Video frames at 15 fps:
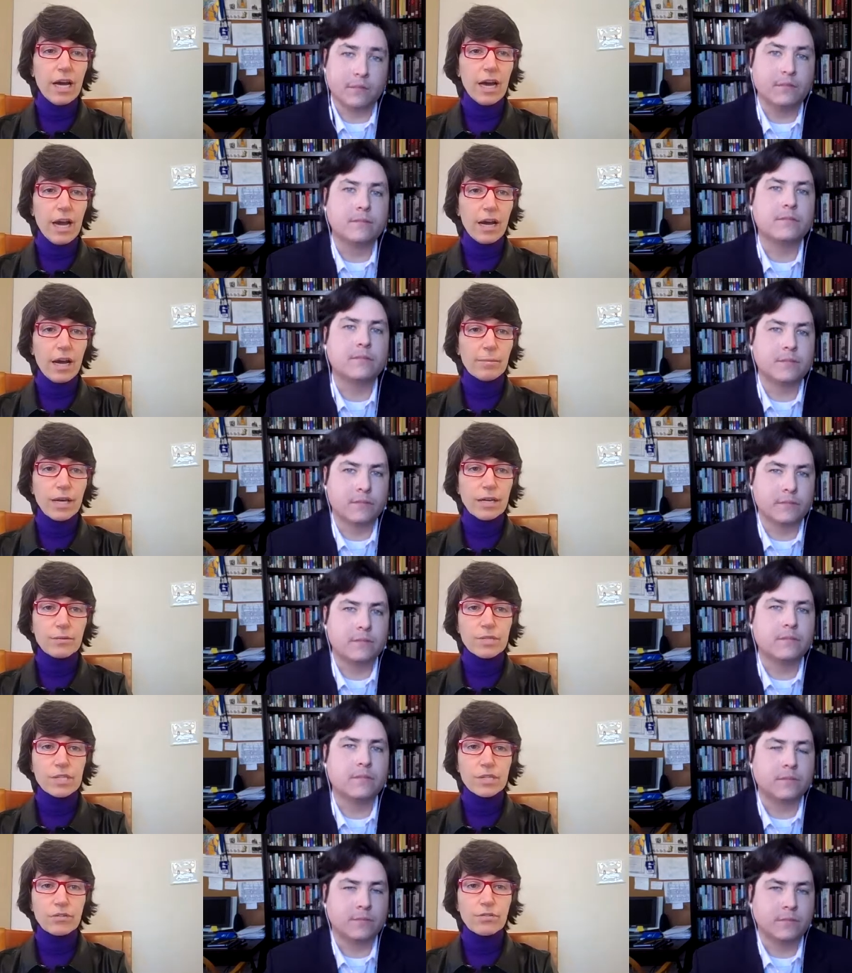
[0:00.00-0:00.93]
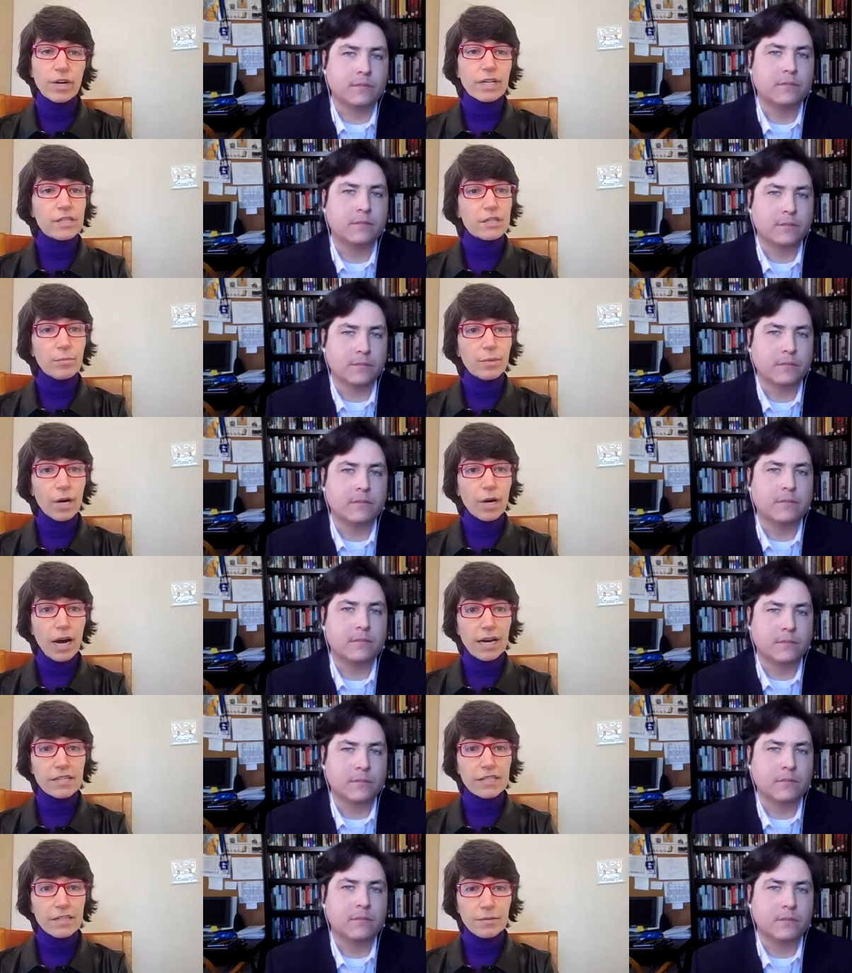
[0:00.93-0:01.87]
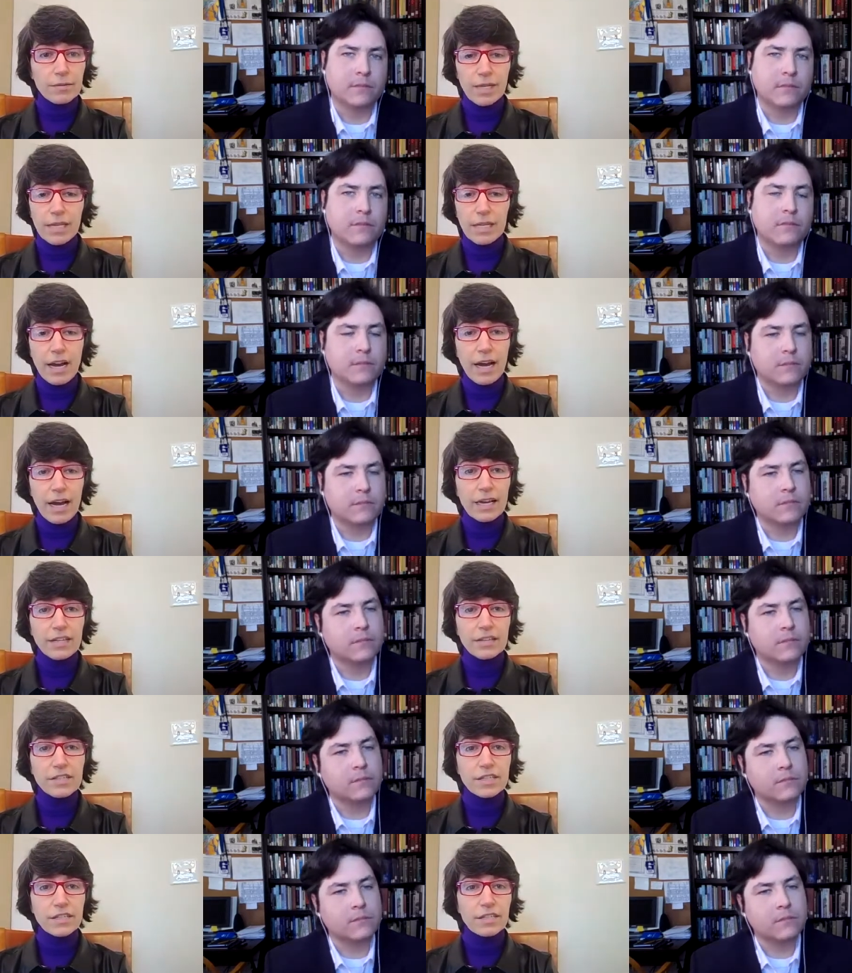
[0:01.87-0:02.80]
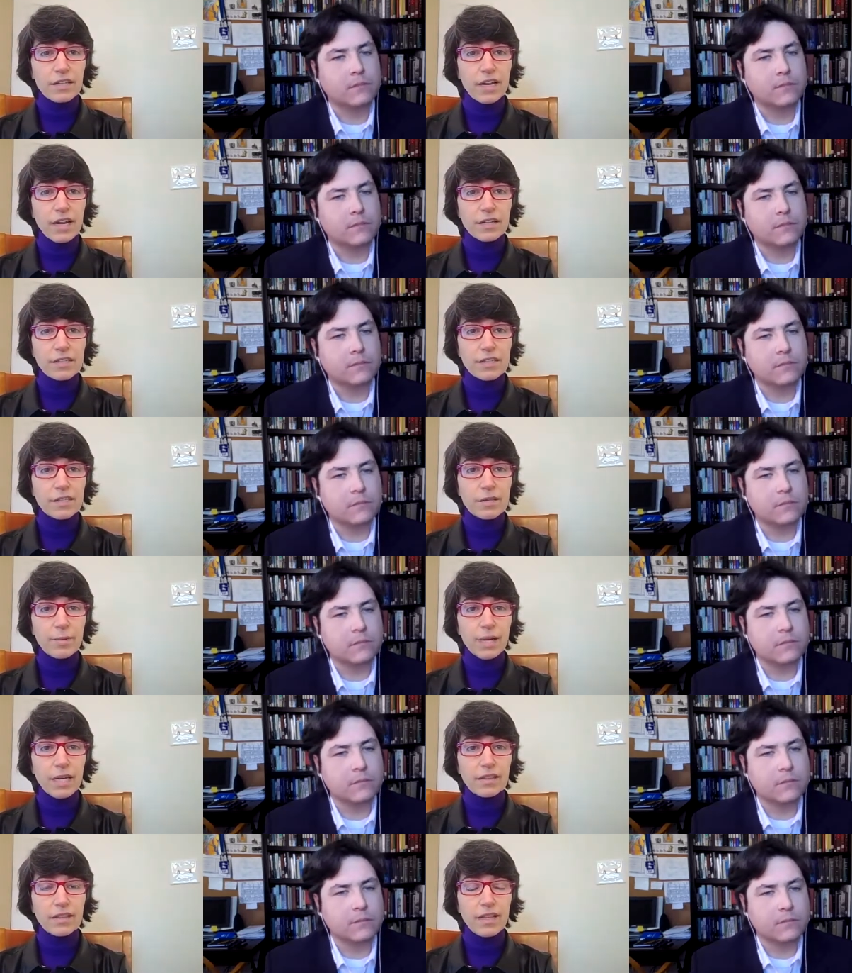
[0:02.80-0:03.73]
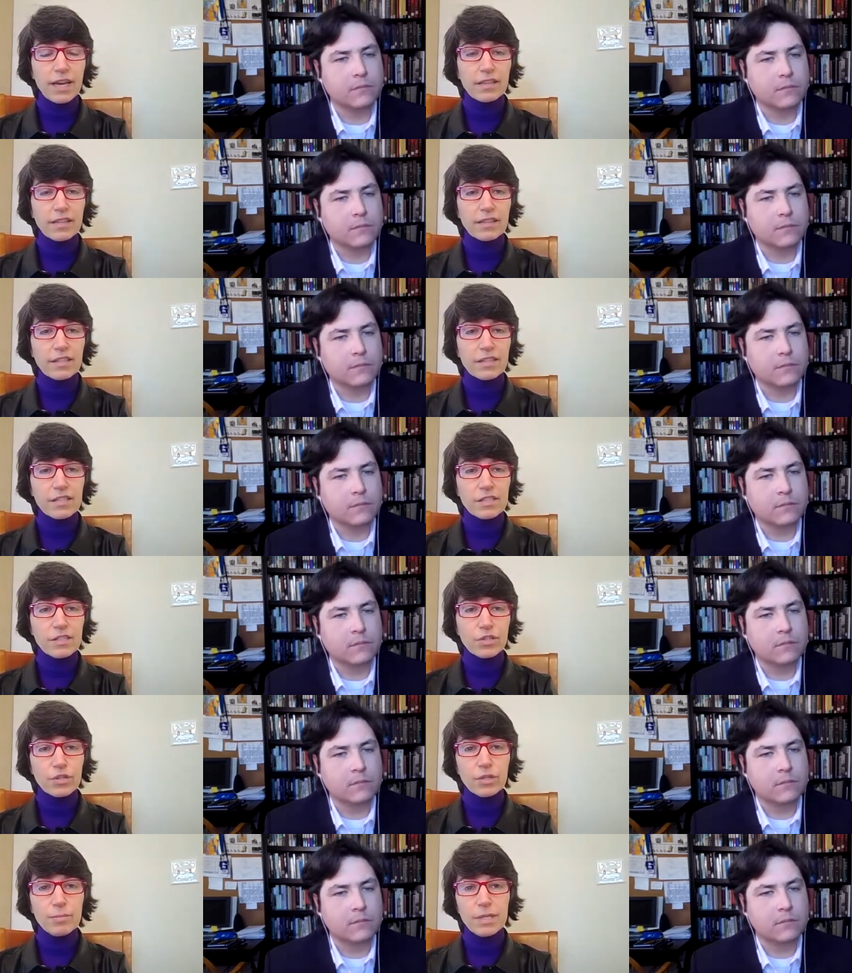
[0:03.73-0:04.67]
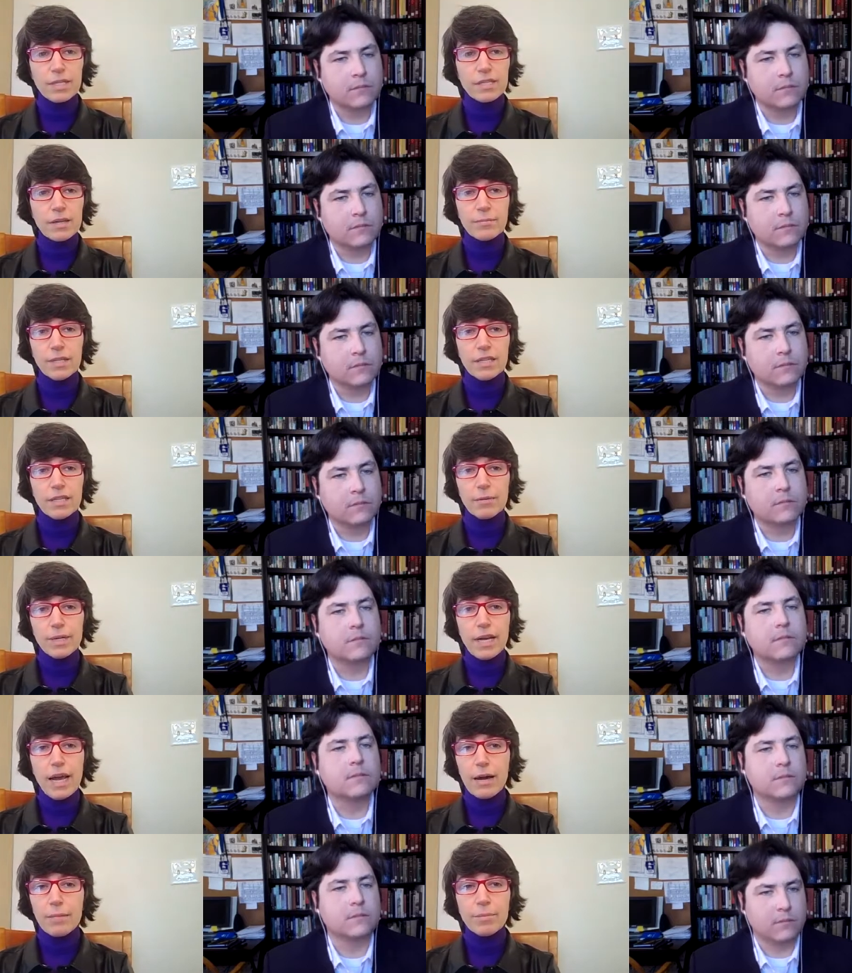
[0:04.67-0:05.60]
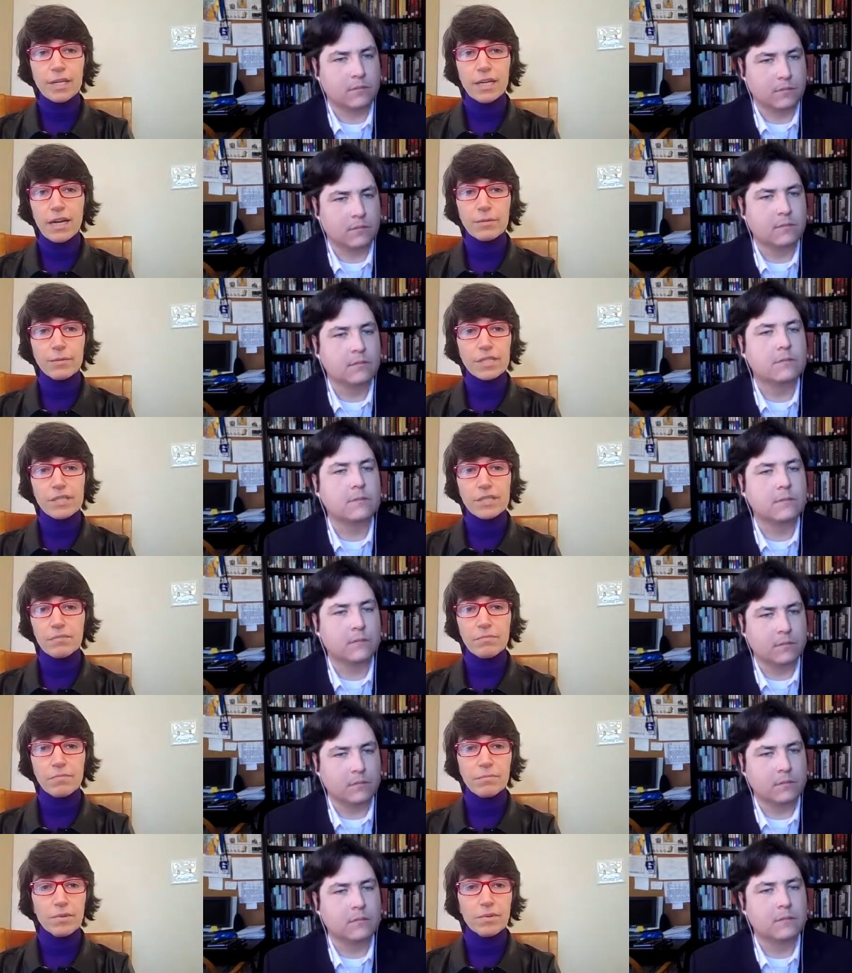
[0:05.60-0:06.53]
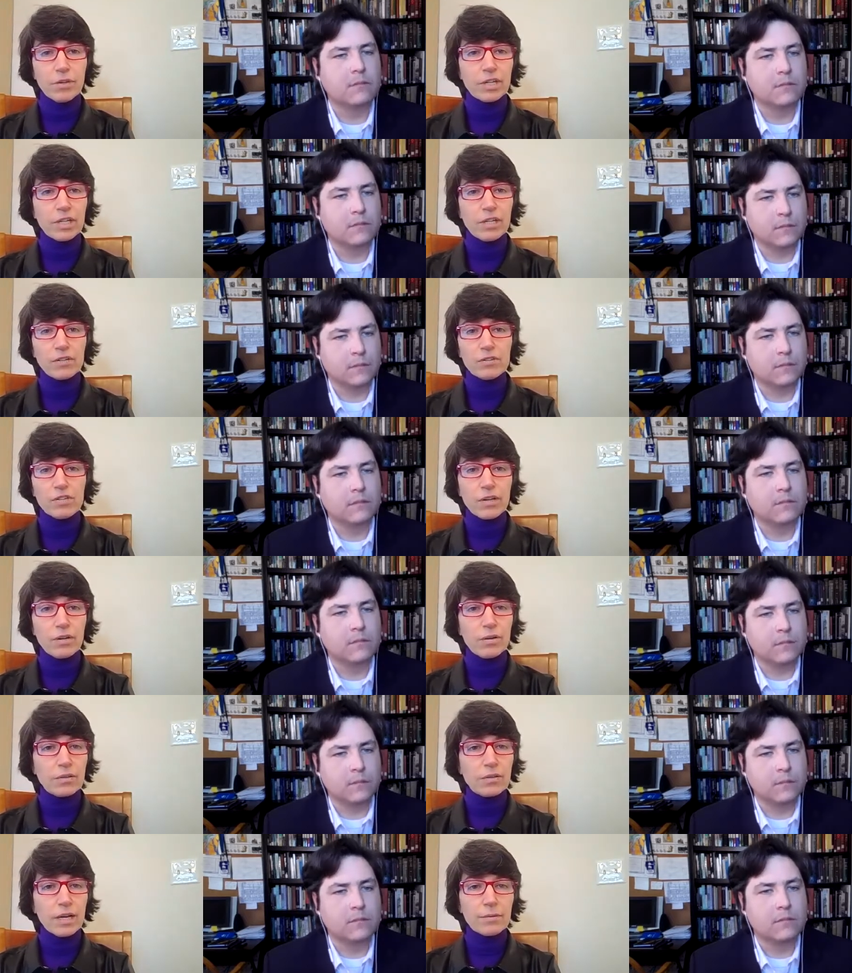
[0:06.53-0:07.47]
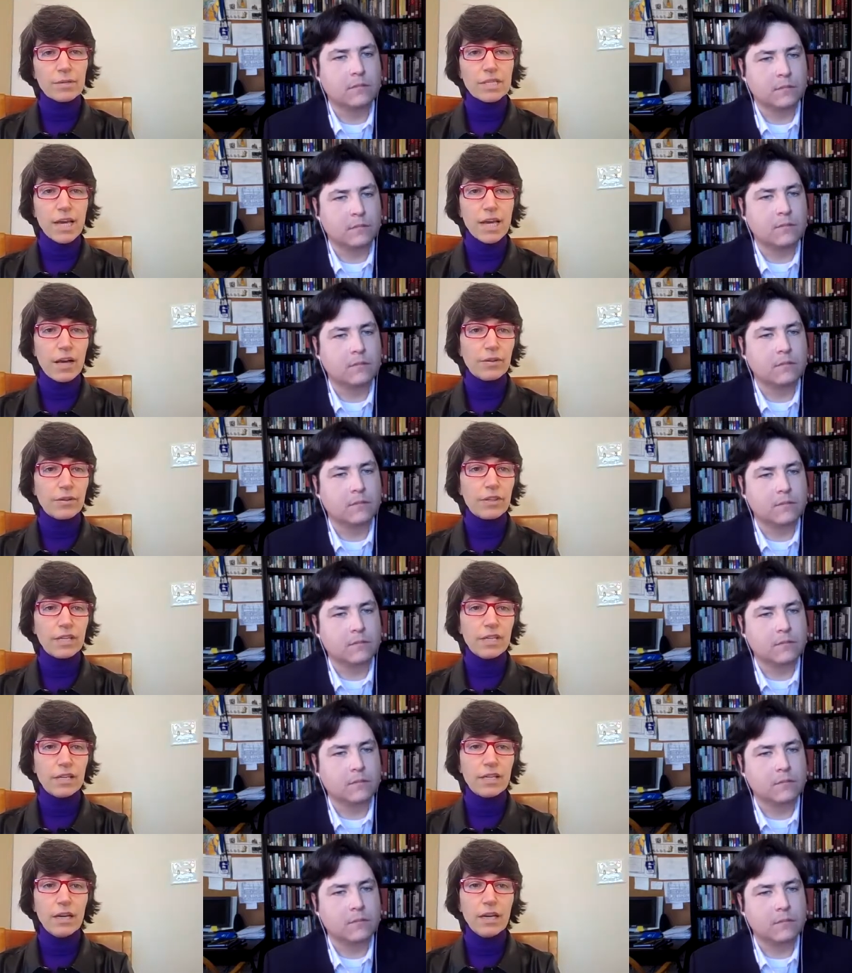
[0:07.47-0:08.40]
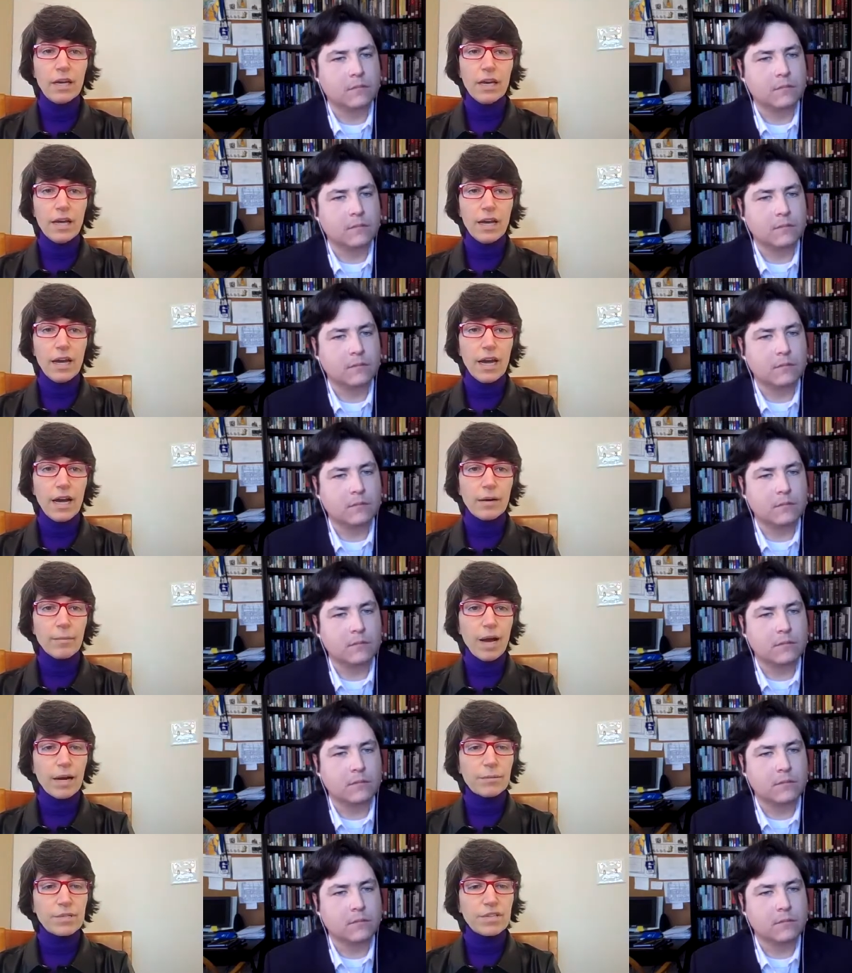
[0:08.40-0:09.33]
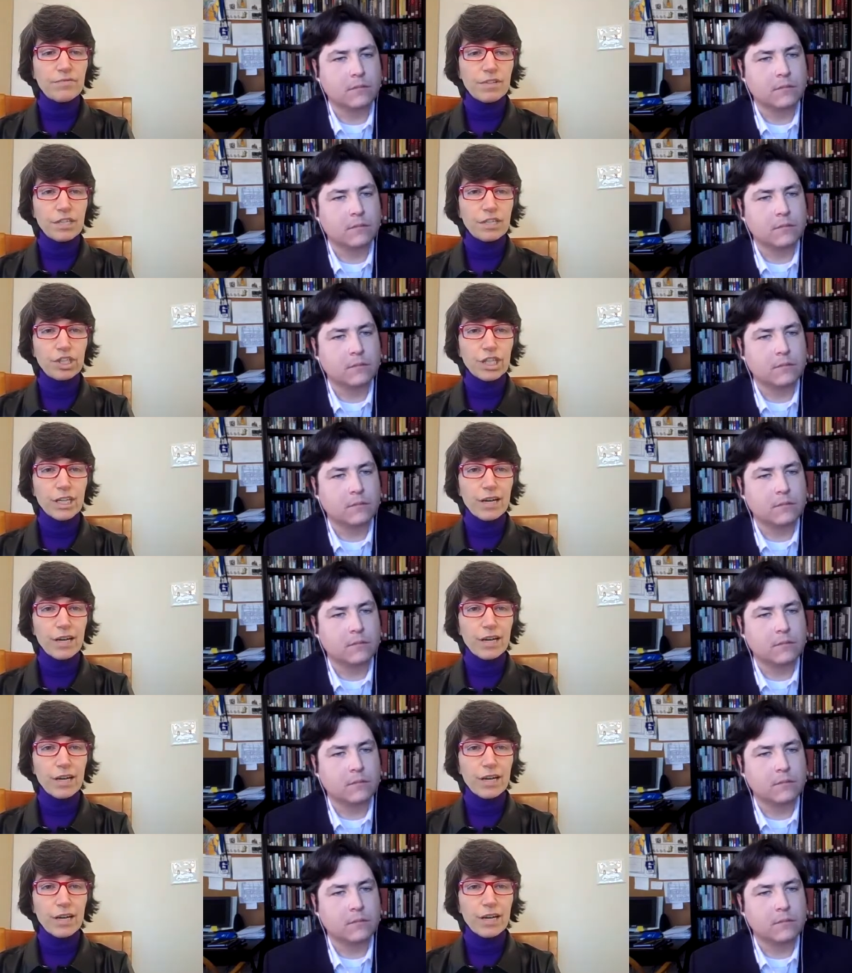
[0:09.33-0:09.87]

Speaker 1: Um, and it was a great surprise to me. I didn't anticipate that this could be something that would happen. I was 30 years old. I was healthy. Um, I was finishing